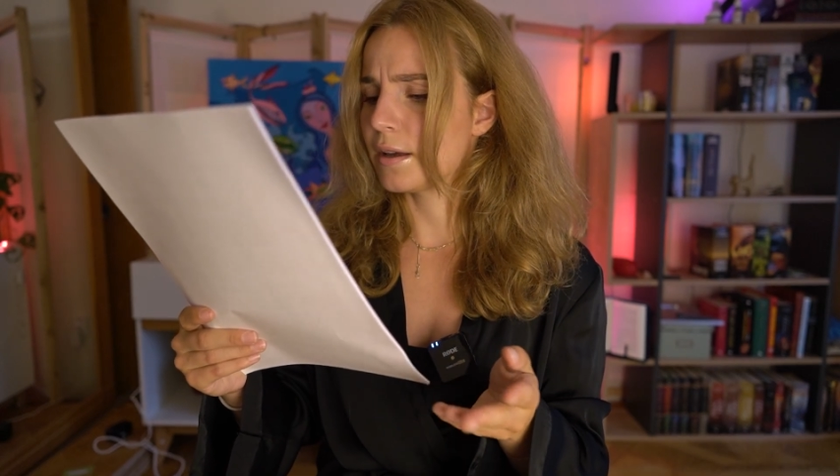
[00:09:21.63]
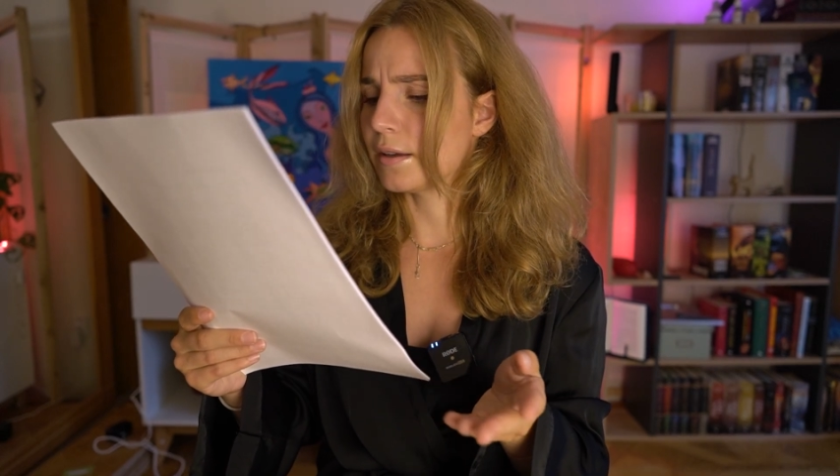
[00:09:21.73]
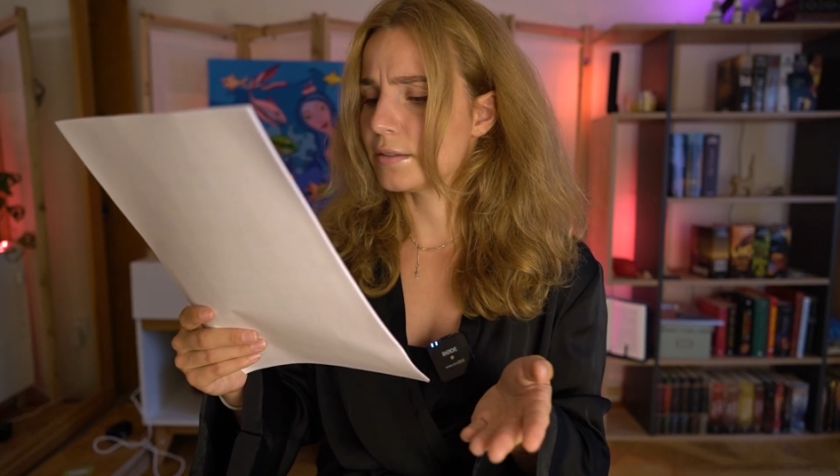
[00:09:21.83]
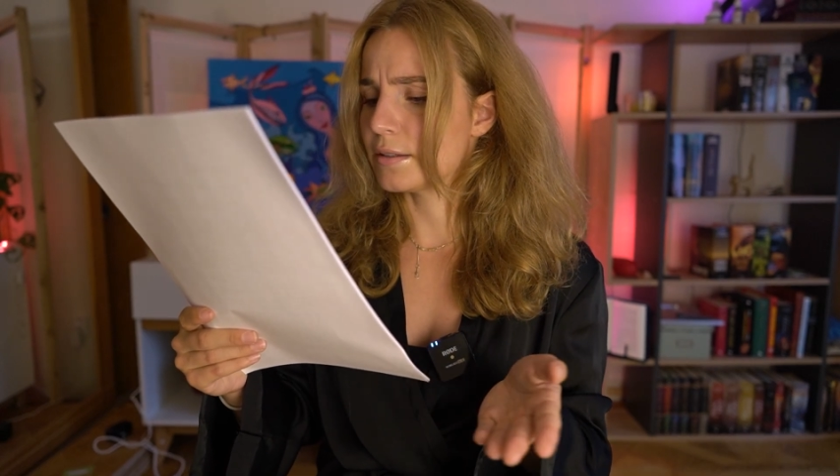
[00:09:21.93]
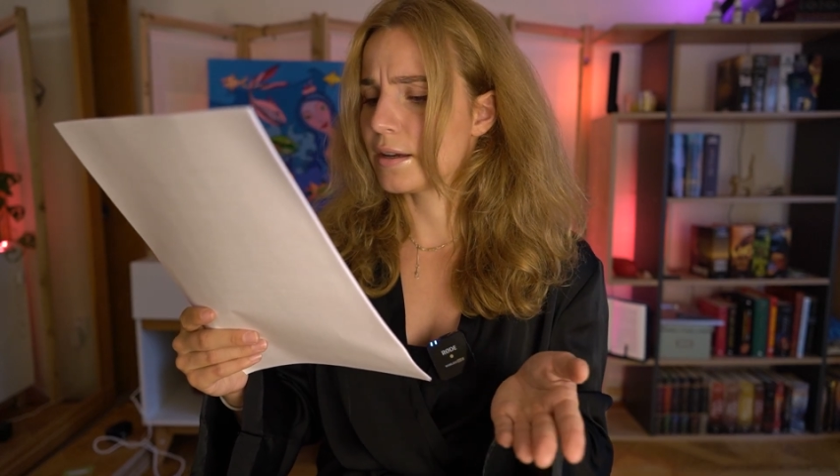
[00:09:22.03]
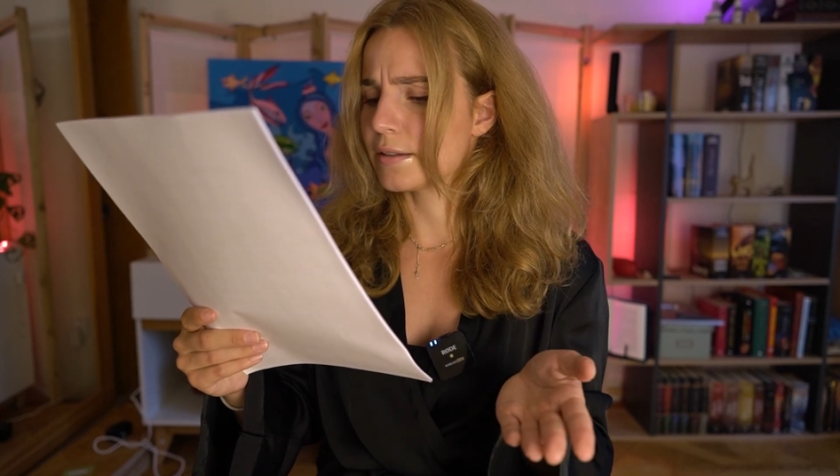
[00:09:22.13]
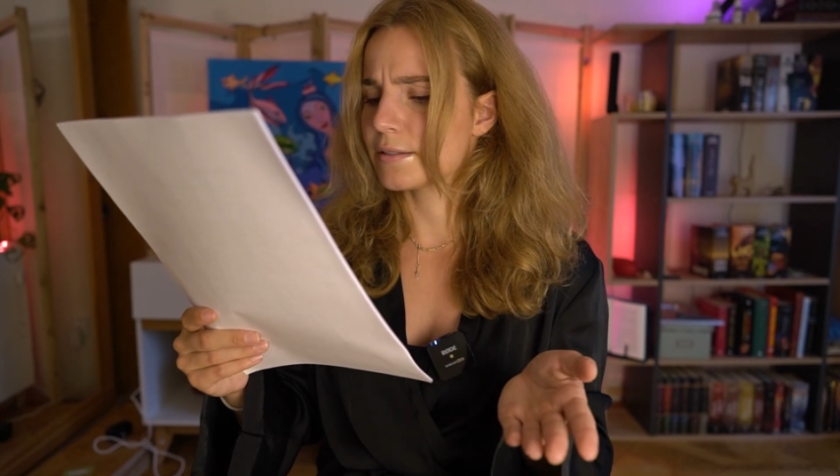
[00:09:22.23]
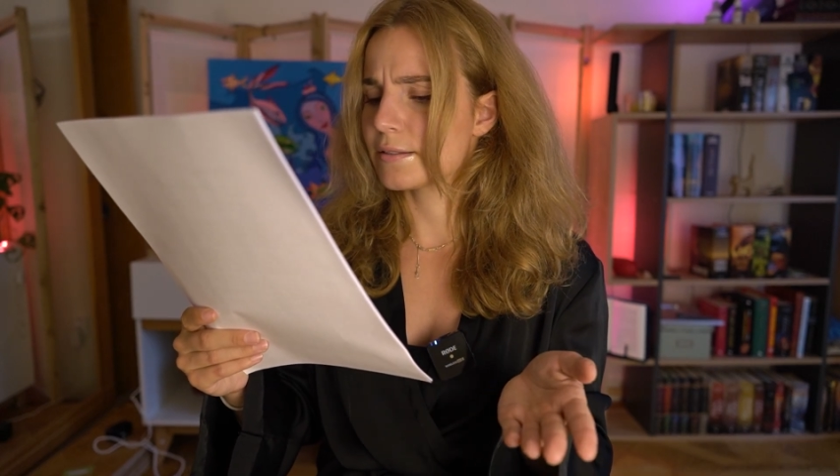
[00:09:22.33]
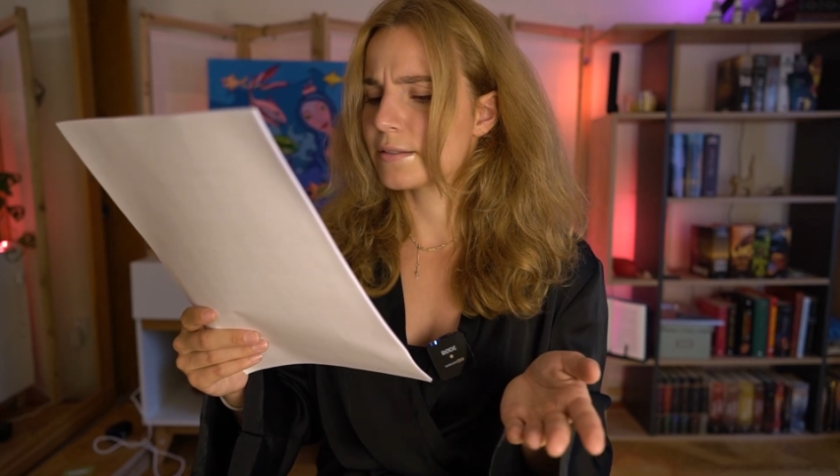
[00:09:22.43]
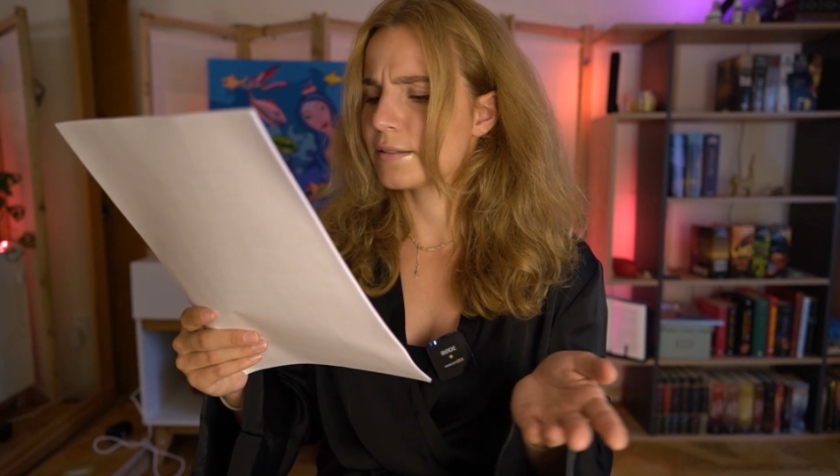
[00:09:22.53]
and
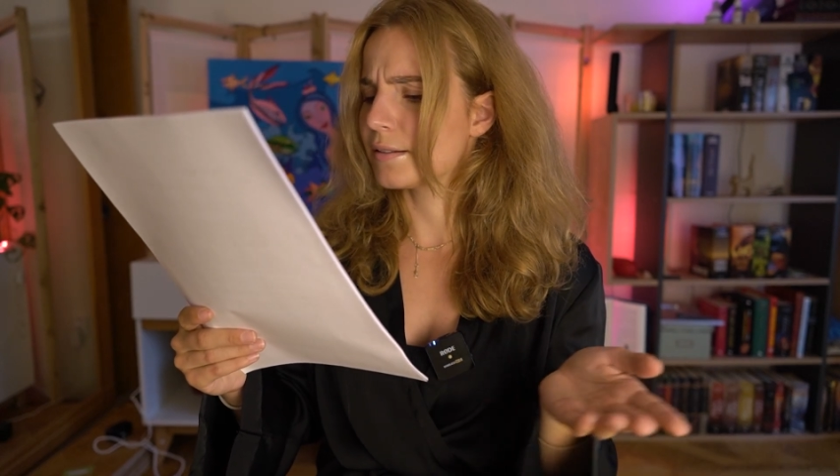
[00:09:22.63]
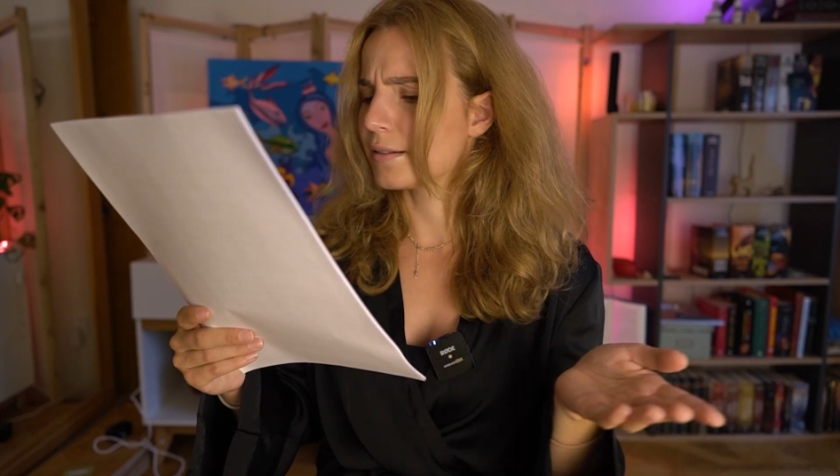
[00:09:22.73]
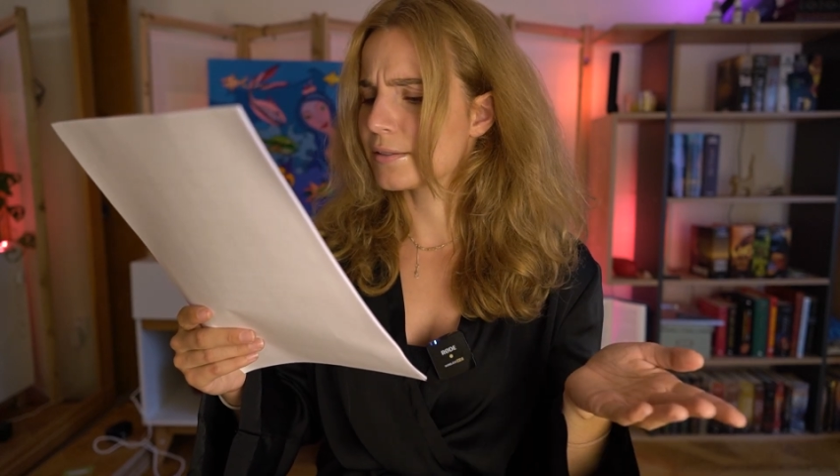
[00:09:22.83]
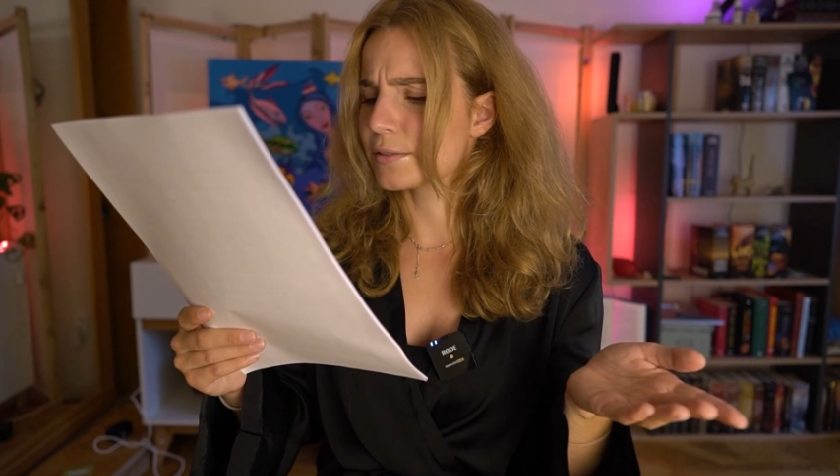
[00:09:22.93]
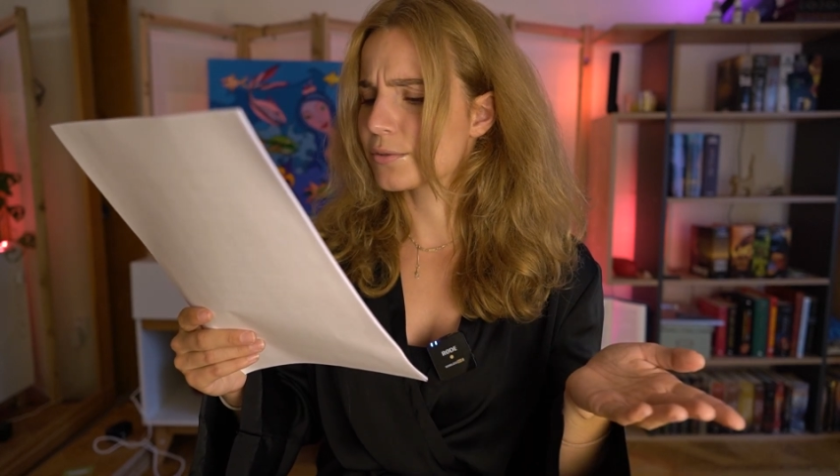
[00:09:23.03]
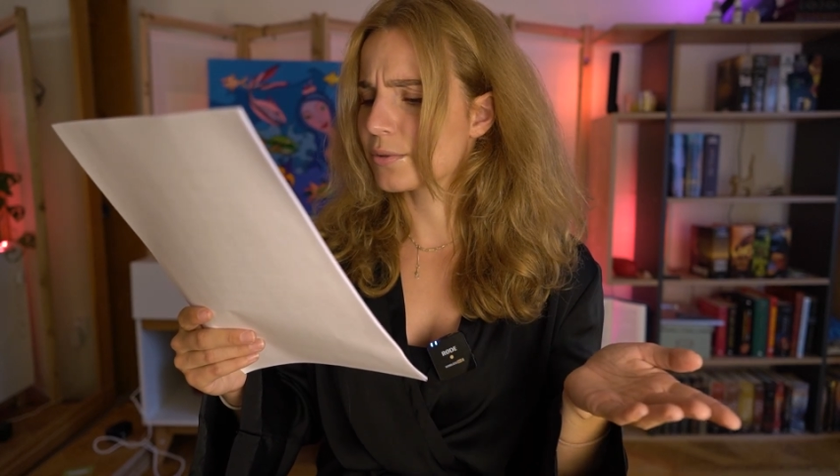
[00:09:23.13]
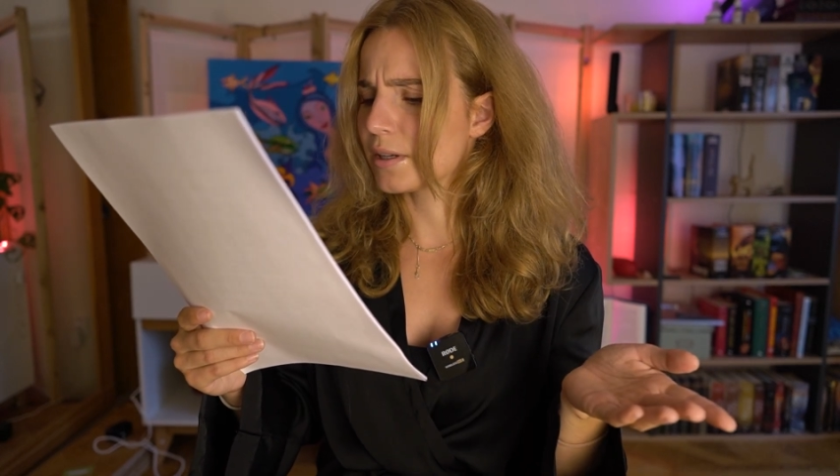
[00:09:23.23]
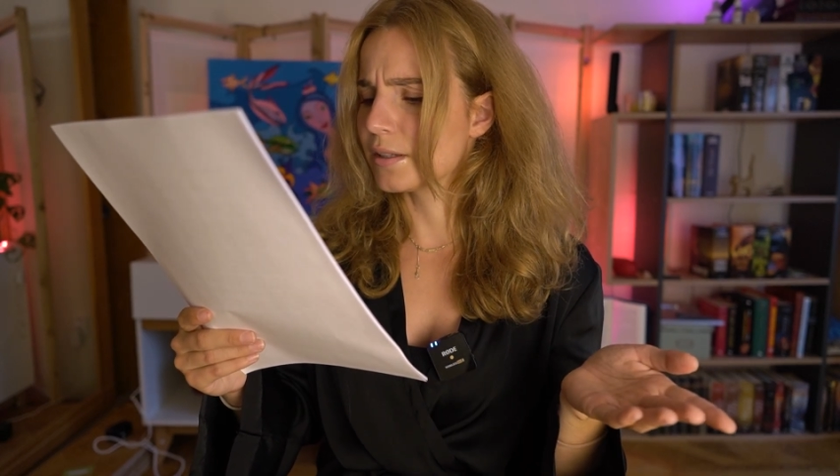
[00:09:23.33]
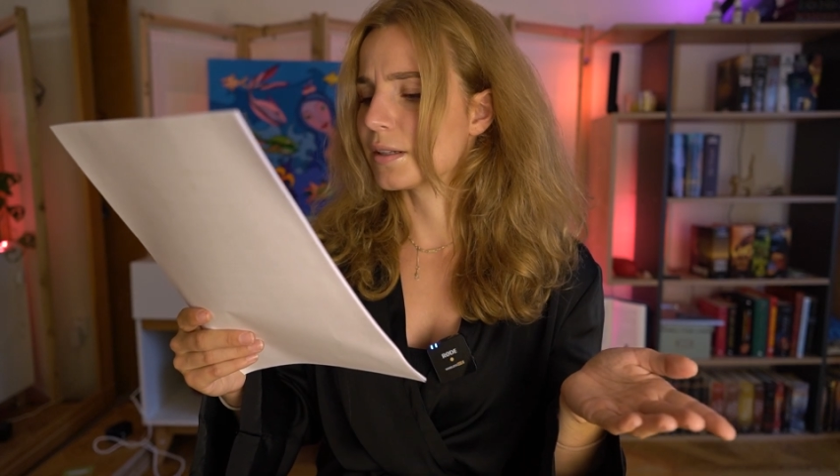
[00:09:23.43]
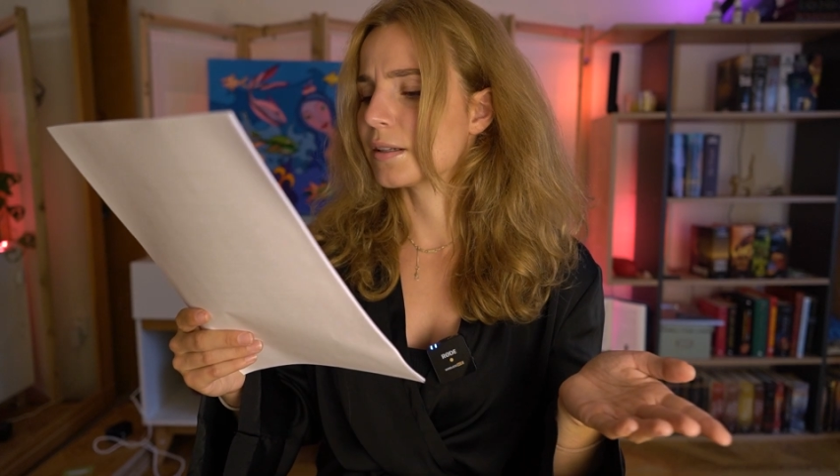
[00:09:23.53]
yet it is
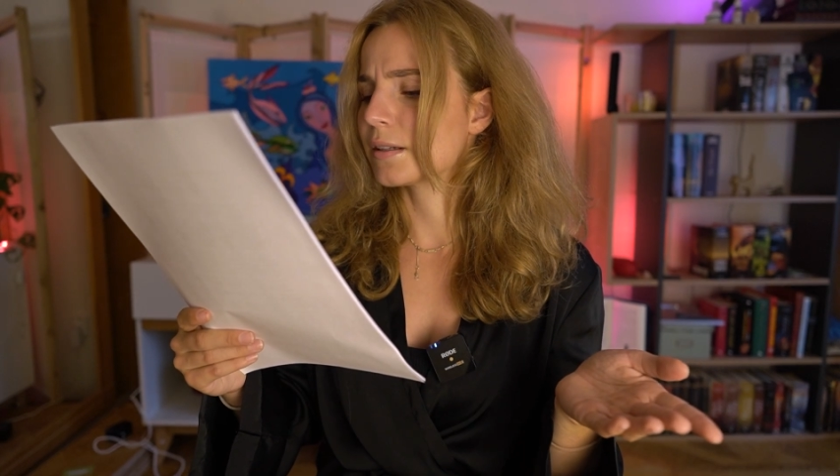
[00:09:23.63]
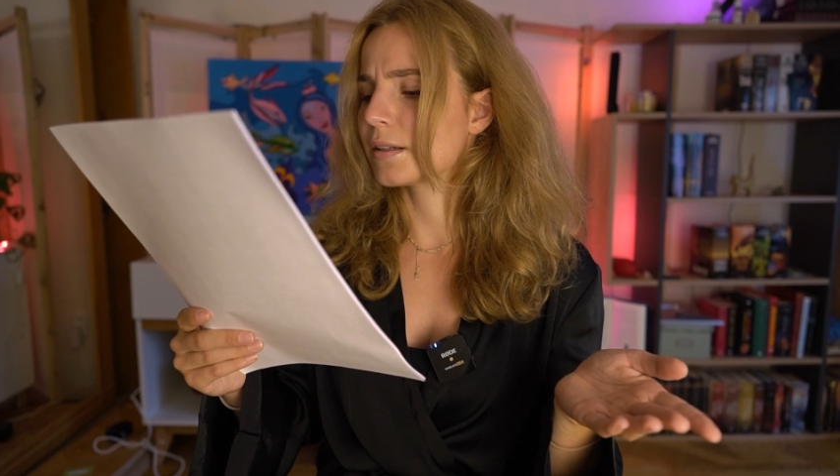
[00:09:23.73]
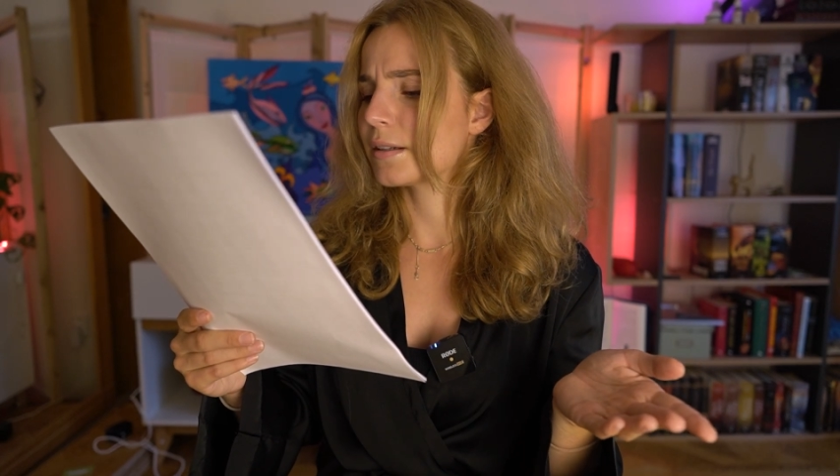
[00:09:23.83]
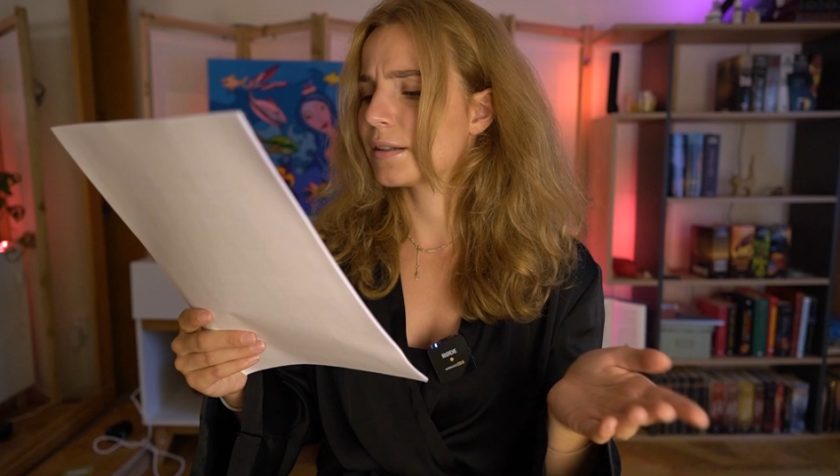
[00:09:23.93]
raining.